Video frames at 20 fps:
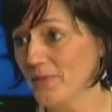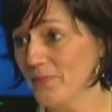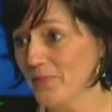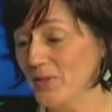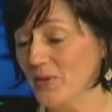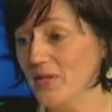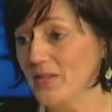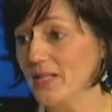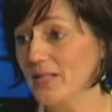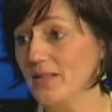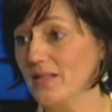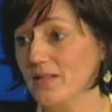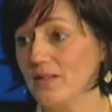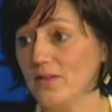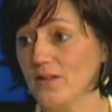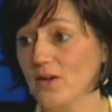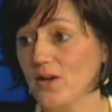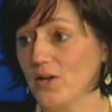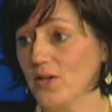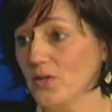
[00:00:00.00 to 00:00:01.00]
You know, I think that
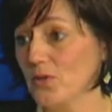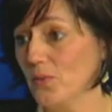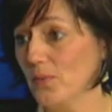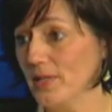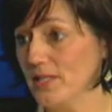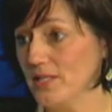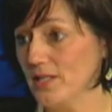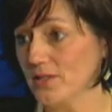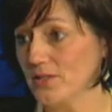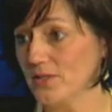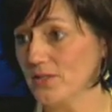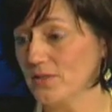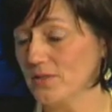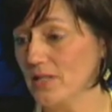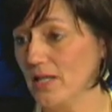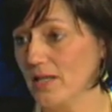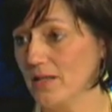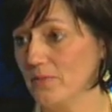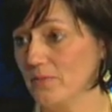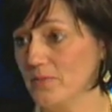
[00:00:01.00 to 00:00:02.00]
the article by Dr.
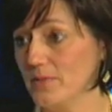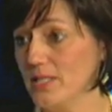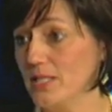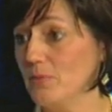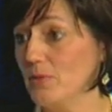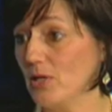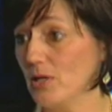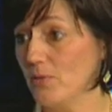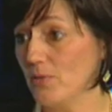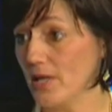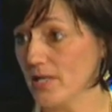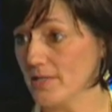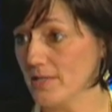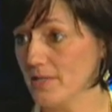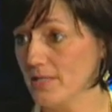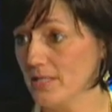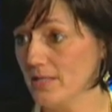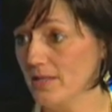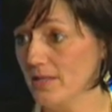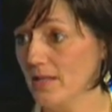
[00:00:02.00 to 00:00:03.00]
Um, T. Berry
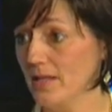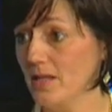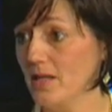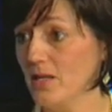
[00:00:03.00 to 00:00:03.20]
Brazelton